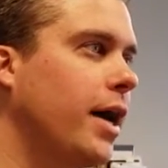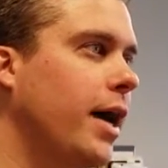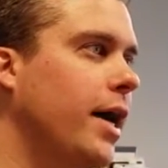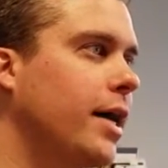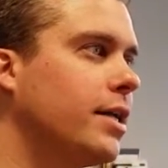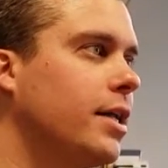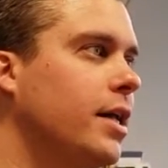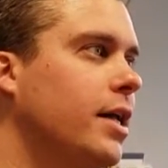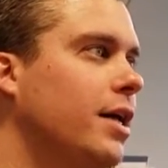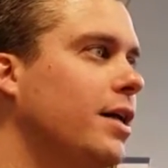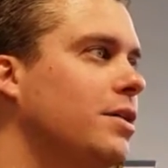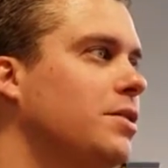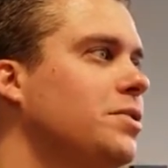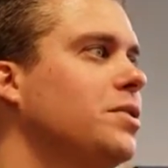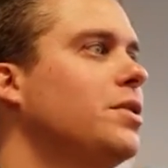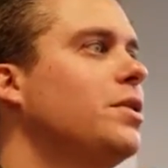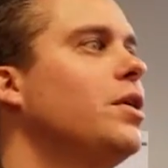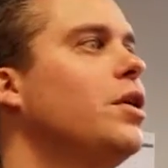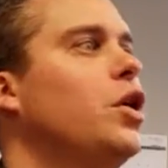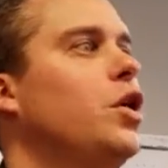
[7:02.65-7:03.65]

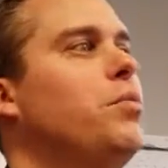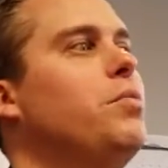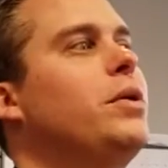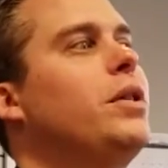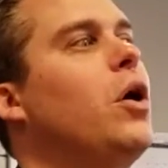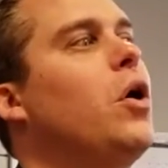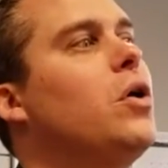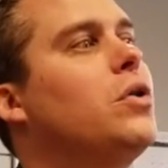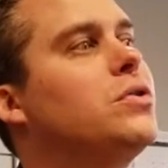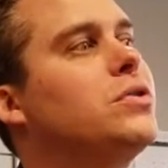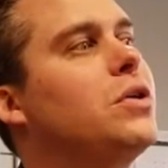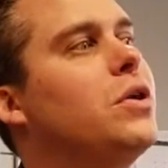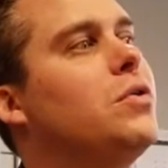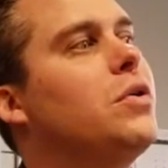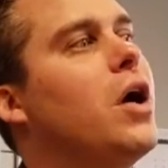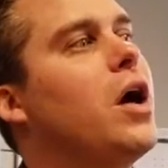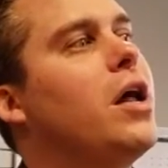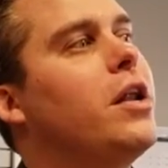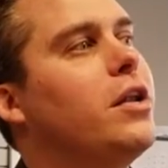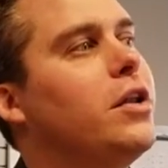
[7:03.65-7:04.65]
guidelines, but also
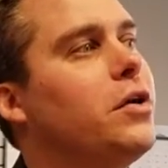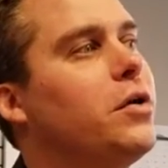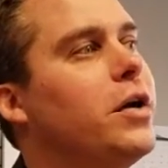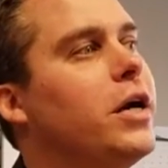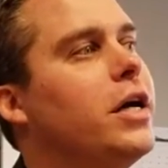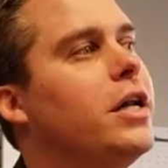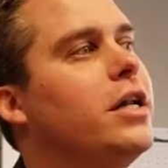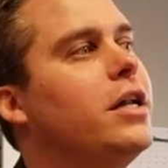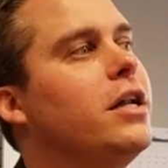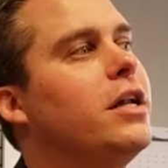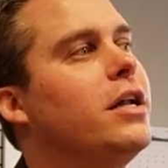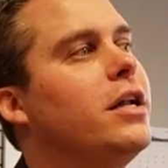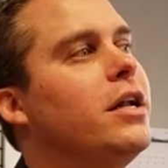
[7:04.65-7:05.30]
not do it